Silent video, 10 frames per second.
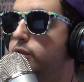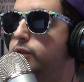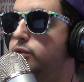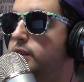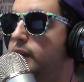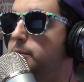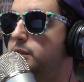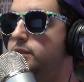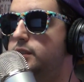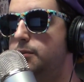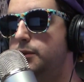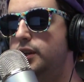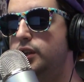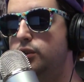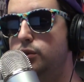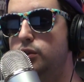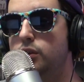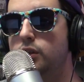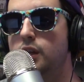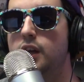if you type in something in
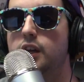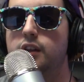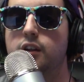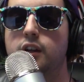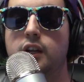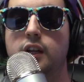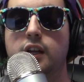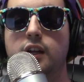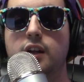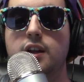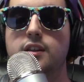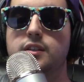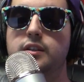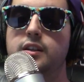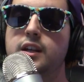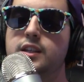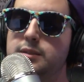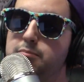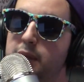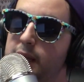Google, you're going to get your answer in
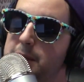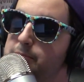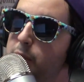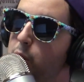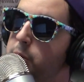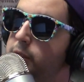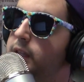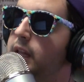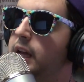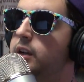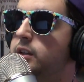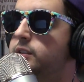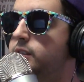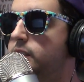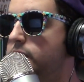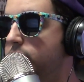nice big bolded letters.